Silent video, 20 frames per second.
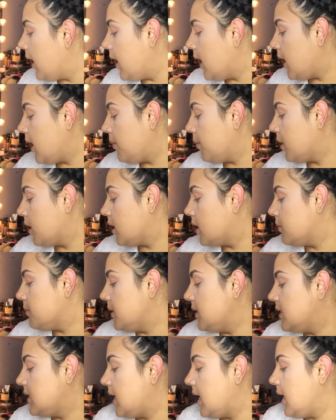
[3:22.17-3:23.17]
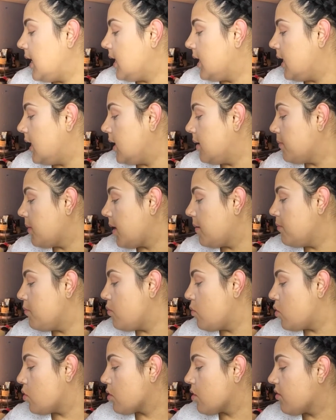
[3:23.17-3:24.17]
and I'm gonna be taking my
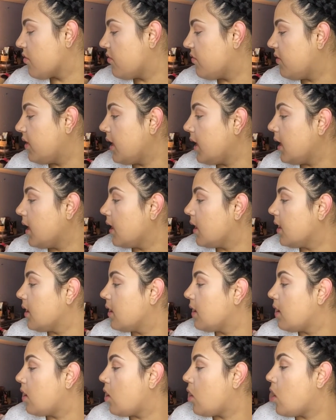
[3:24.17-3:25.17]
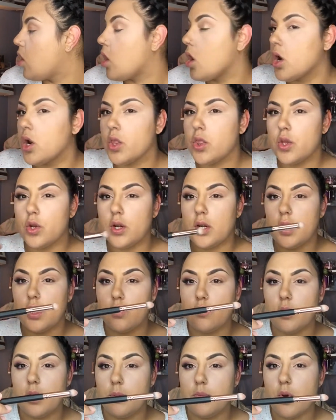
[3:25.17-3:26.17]
Morphe
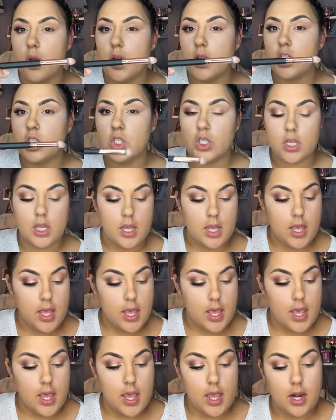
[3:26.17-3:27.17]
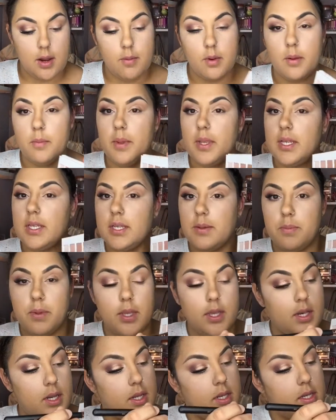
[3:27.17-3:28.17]
R33 brush, and I'm gonna be
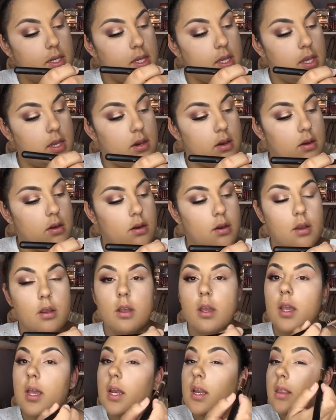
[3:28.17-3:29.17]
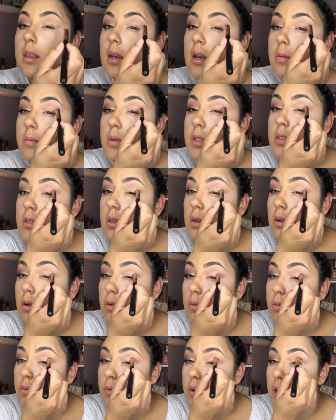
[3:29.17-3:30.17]
dipping it into here, and then I'm just gonna
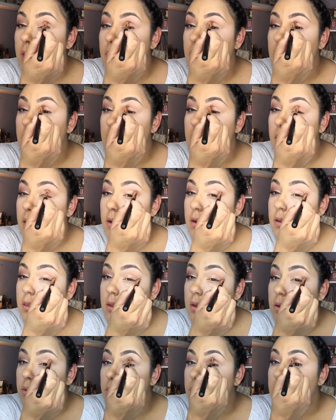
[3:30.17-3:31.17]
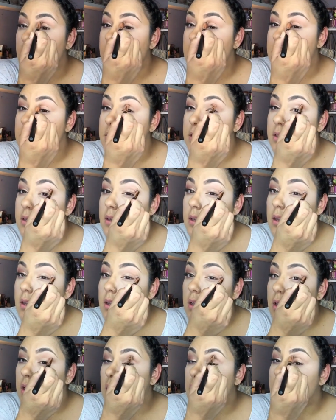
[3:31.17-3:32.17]
go right here in the crease,
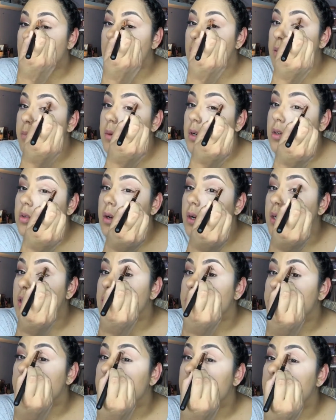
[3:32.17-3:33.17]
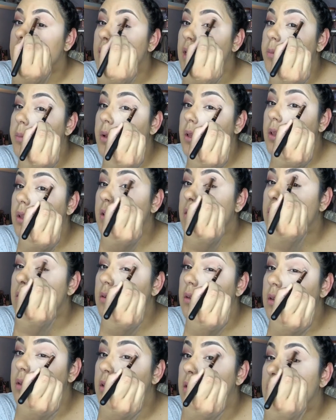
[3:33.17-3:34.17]
and then I'm gonna try to spread it up a
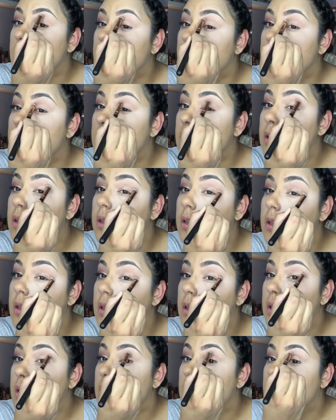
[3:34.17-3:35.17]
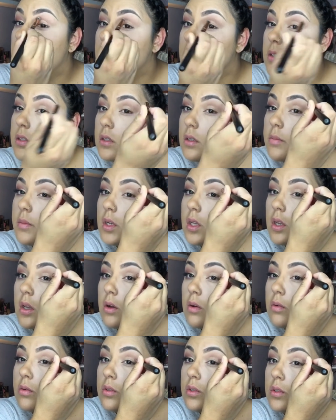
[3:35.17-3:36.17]
little. So I'm gonna
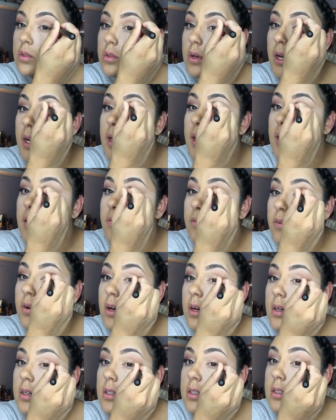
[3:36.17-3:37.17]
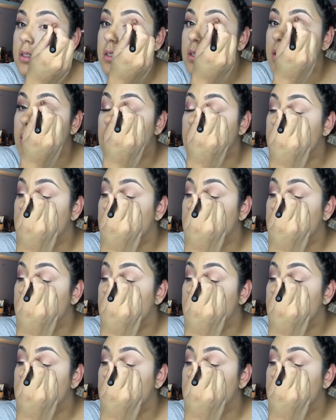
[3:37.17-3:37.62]
go straight in first,